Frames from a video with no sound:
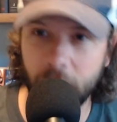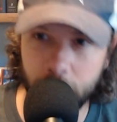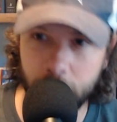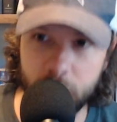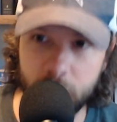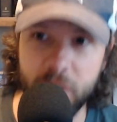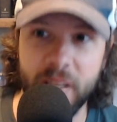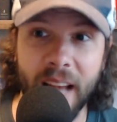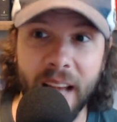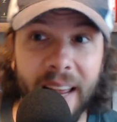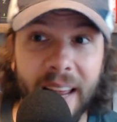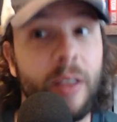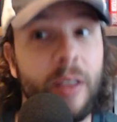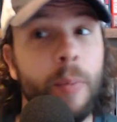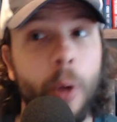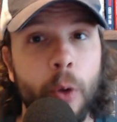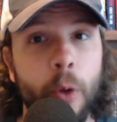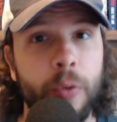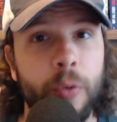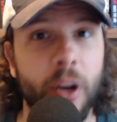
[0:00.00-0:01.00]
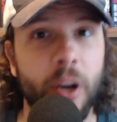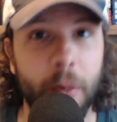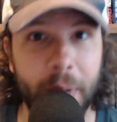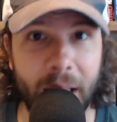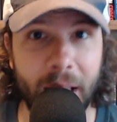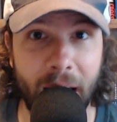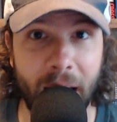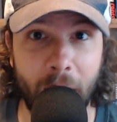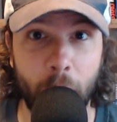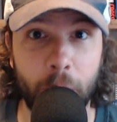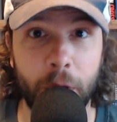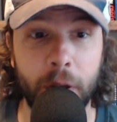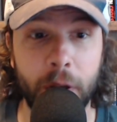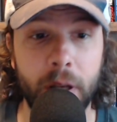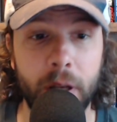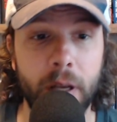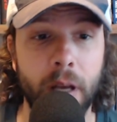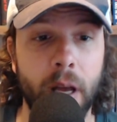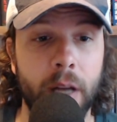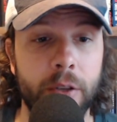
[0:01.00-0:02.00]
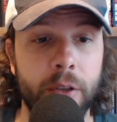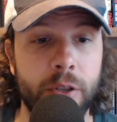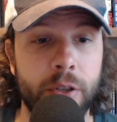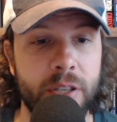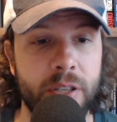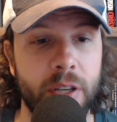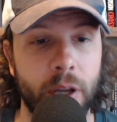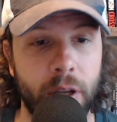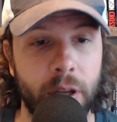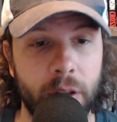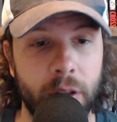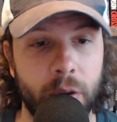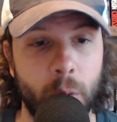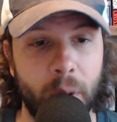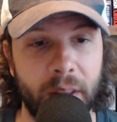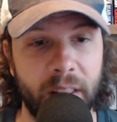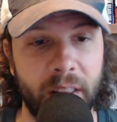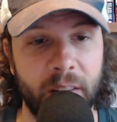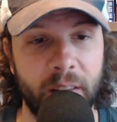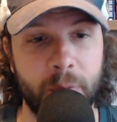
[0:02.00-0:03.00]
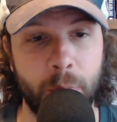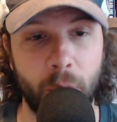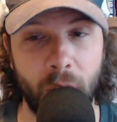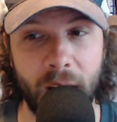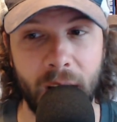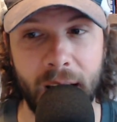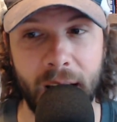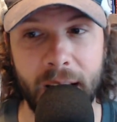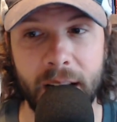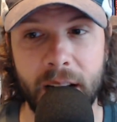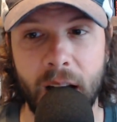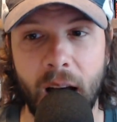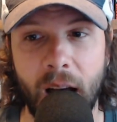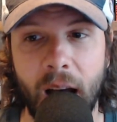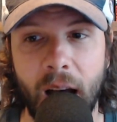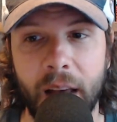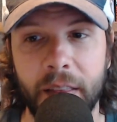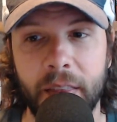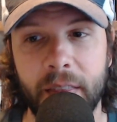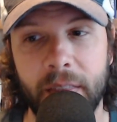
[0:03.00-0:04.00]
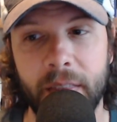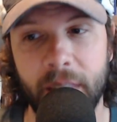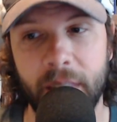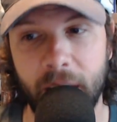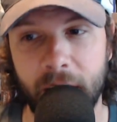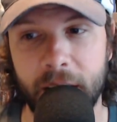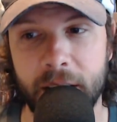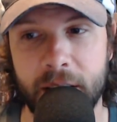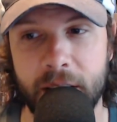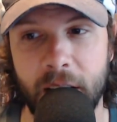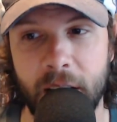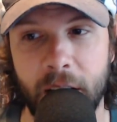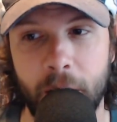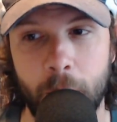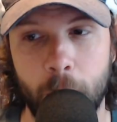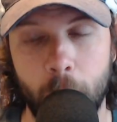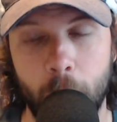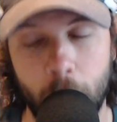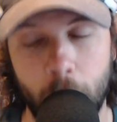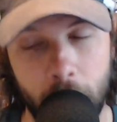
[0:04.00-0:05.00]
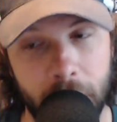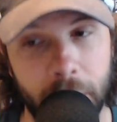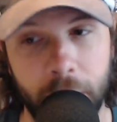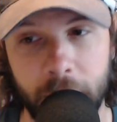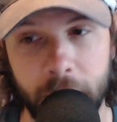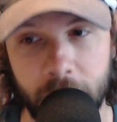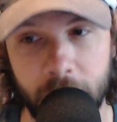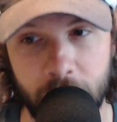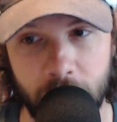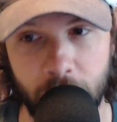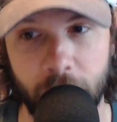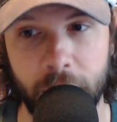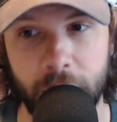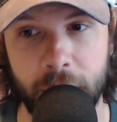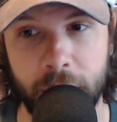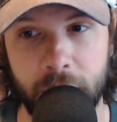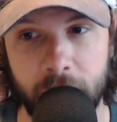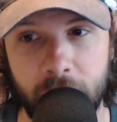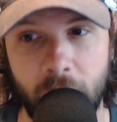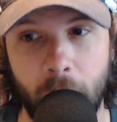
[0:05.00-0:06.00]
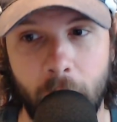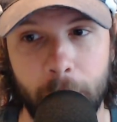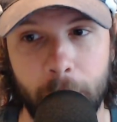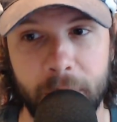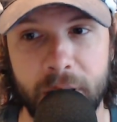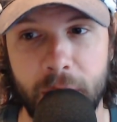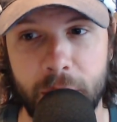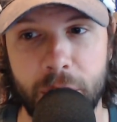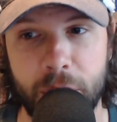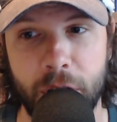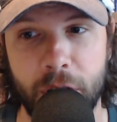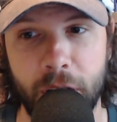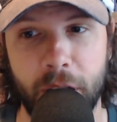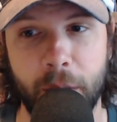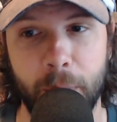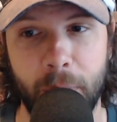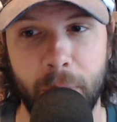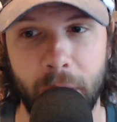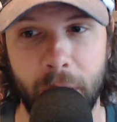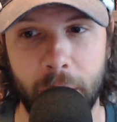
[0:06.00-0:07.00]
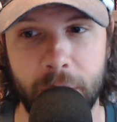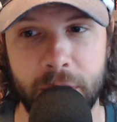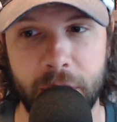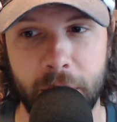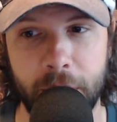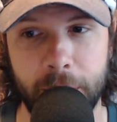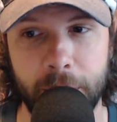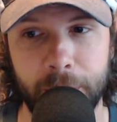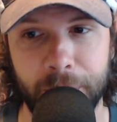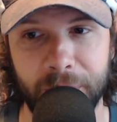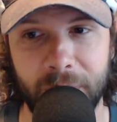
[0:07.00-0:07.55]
you say they're both going to be healthy and just look at the way they've played, I think it's a really good competition in comparison.